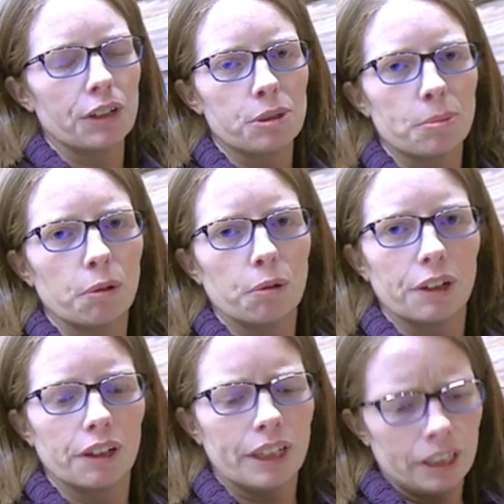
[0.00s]
vegetable
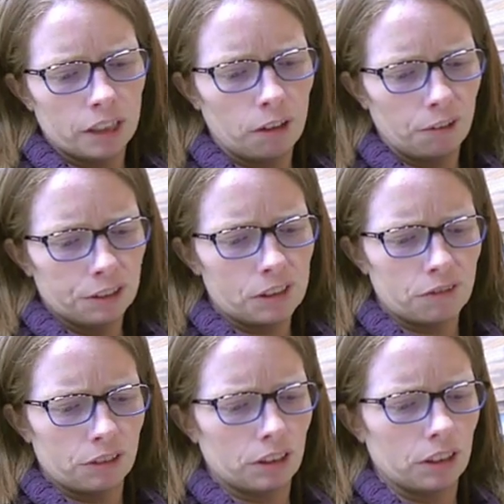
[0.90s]
oil. It calls
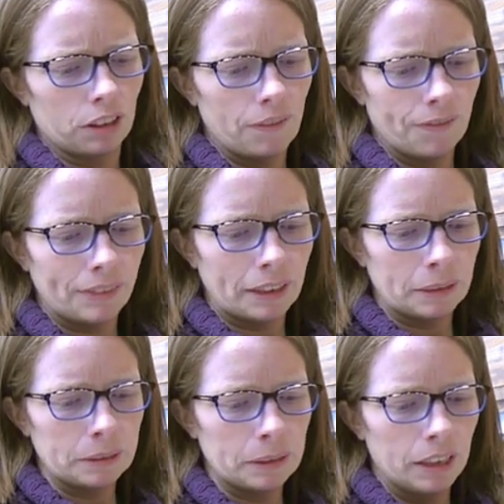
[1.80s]
for
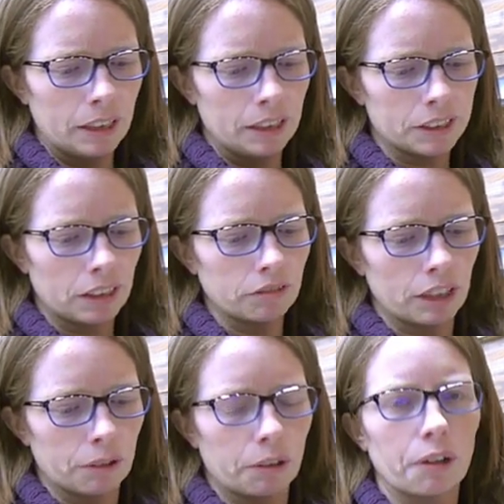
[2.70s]

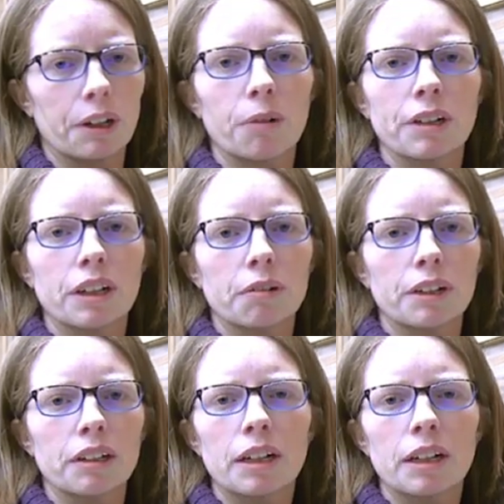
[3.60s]
sunflower or coconut oil.